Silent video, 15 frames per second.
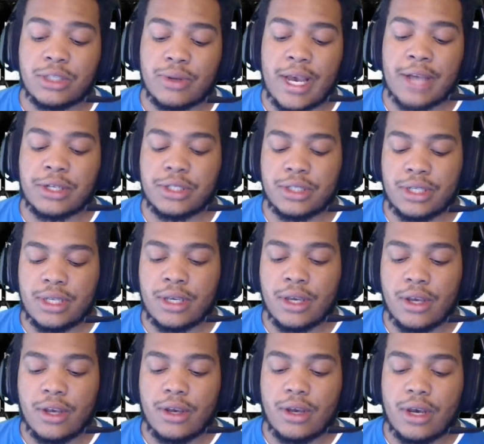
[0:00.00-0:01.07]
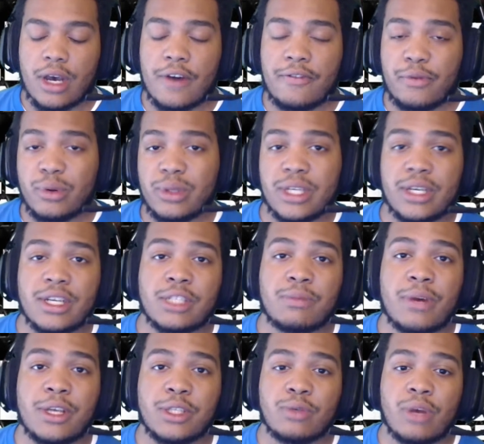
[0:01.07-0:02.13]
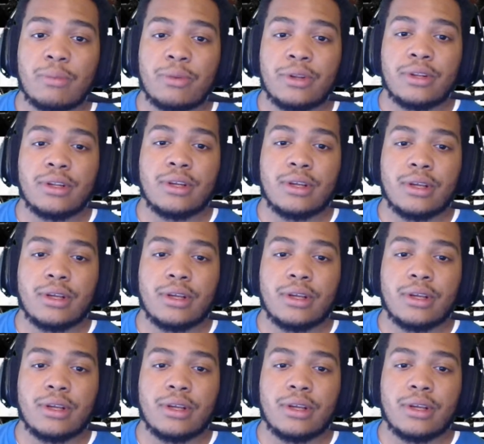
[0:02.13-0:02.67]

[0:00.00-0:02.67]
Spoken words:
actually fully customize your weapon